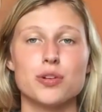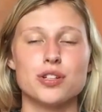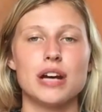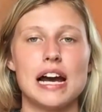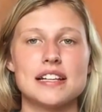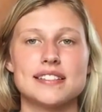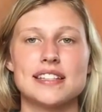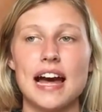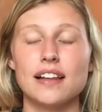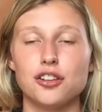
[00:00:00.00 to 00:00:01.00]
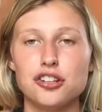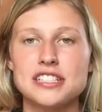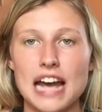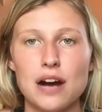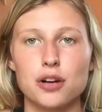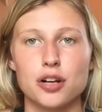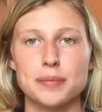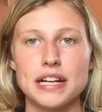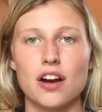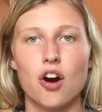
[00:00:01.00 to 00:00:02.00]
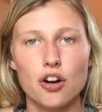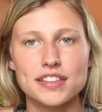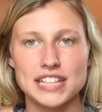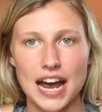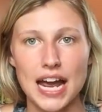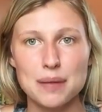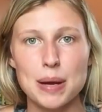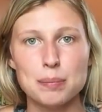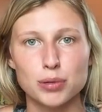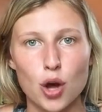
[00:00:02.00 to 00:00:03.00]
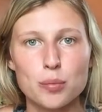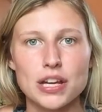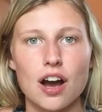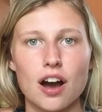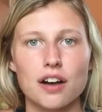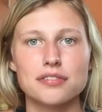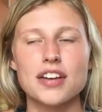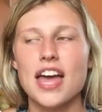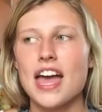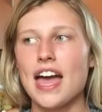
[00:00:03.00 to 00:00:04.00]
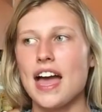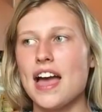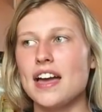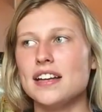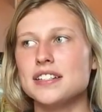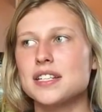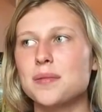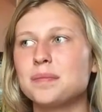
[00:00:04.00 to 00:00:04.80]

you guys, that look down on me all the time and blow me off and